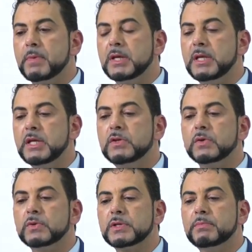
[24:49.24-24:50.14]
you need to
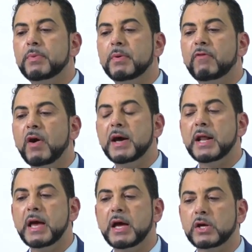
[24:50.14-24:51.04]
also provide
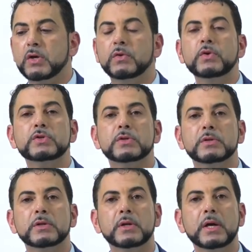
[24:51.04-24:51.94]
a conclusion
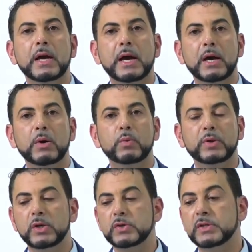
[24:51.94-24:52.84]
when
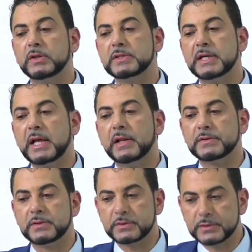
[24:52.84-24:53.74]
using this
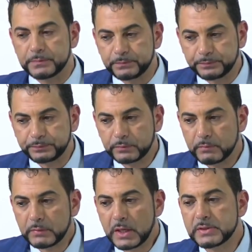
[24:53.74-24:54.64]
analysis.
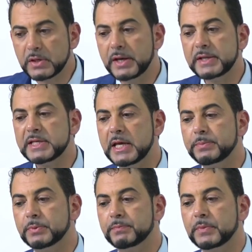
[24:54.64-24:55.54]
So an
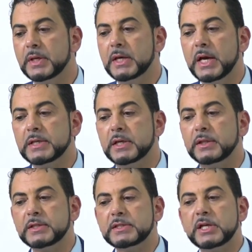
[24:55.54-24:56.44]
example. So
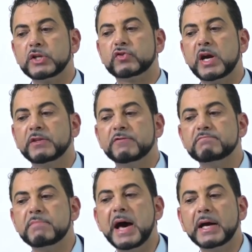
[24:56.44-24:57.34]
this is an attractive
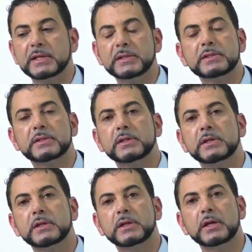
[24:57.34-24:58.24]
market
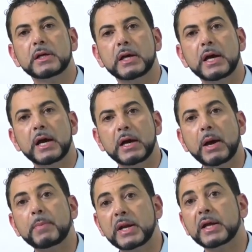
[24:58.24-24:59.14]

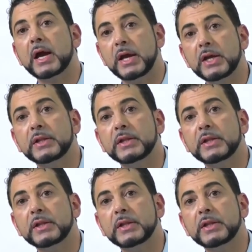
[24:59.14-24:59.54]
I'm going to go